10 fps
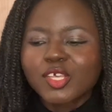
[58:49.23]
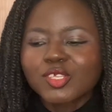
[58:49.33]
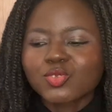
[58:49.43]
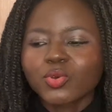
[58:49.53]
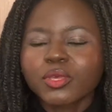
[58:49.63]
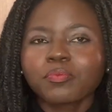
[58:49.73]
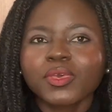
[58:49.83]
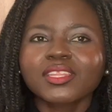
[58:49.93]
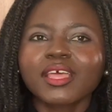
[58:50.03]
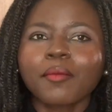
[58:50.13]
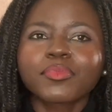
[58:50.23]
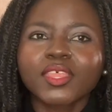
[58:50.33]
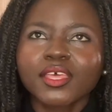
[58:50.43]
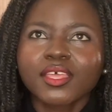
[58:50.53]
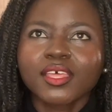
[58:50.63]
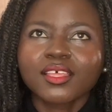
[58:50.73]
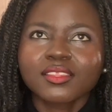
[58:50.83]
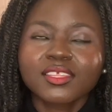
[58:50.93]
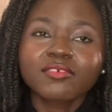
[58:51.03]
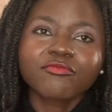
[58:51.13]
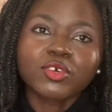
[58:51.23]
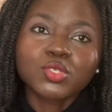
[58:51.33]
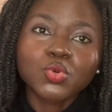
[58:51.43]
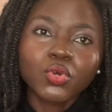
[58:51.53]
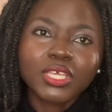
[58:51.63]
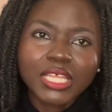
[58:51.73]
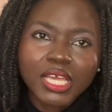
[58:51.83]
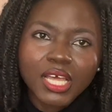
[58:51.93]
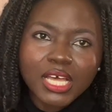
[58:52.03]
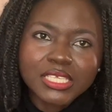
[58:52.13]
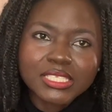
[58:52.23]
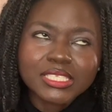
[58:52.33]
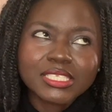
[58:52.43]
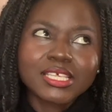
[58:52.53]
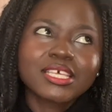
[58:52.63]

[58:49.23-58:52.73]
So he picked up the thing for towing the cars,